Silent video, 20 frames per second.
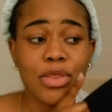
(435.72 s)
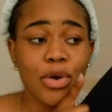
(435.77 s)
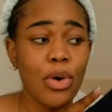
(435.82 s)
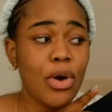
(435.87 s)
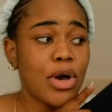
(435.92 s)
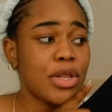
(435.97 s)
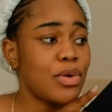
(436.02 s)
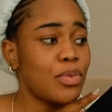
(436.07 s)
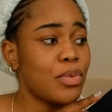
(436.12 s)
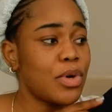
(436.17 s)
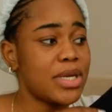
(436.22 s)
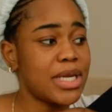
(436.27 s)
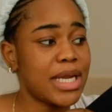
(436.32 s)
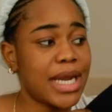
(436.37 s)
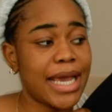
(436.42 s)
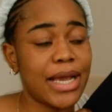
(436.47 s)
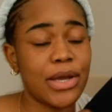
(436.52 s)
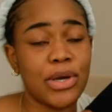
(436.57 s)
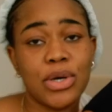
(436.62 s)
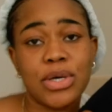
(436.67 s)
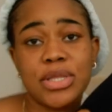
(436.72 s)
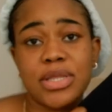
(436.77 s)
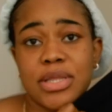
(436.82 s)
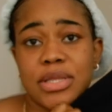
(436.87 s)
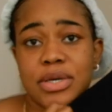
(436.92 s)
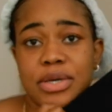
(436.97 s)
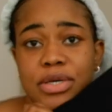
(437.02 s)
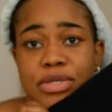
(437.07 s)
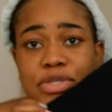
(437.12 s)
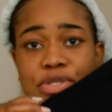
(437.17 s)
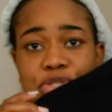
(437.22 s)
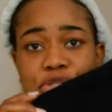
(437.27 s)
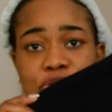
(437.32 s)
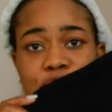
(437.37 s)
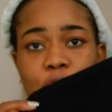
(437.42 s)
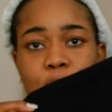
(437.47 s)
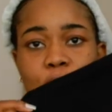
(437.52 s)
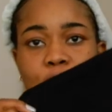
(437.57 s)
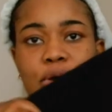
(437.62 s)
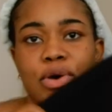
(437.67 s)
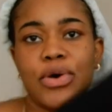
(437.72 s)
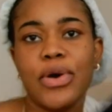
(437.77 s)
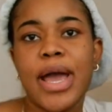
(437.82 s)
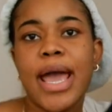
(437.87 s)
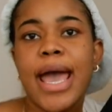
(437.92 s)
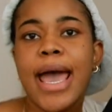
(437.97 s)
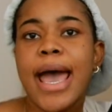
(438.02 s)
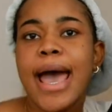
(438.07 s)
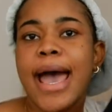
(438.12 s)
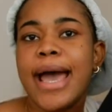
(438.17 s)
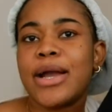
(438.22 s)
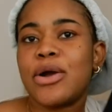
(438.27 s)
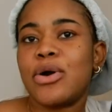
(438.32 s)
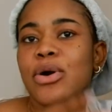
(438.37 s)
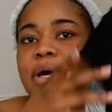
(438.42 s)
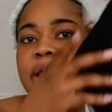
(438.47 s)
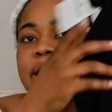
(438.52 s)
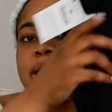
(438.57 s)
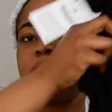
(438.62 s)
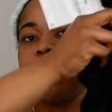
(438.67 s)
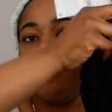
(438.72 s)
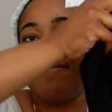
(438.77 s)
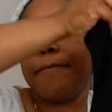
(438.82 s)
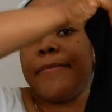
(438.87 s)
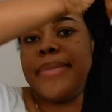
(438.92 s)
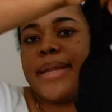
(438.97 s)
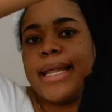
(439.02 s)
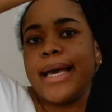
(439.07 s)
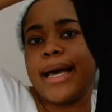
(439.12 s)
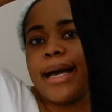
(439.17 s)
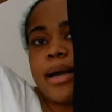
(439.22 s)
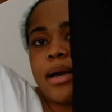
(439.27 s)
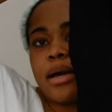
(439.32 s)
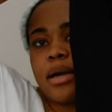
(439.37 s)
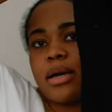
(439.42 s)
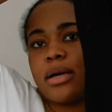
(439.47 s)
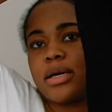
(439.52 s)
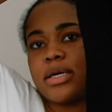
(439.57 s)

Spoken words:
other one that I got, the nude color. I got it in black